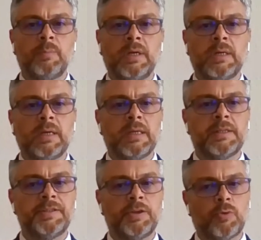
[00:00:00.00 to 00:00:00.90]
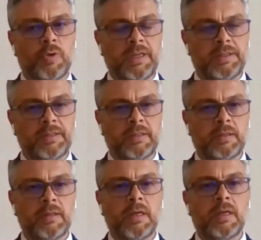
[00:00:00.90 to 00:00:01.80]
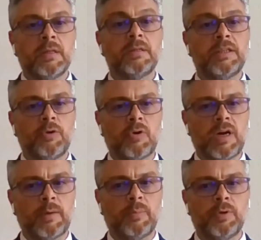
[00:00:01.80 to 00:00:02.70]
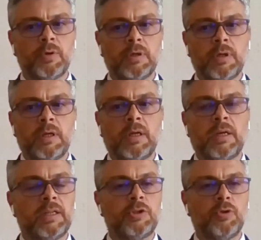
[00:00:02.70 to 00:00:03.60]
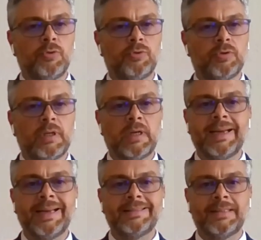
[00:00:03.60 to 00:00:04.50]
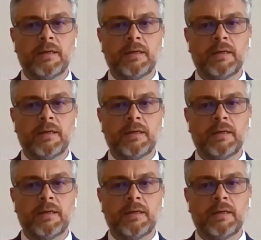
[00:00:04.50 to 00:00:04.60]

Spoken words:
And we mean zero waste, zero carbon, reduce,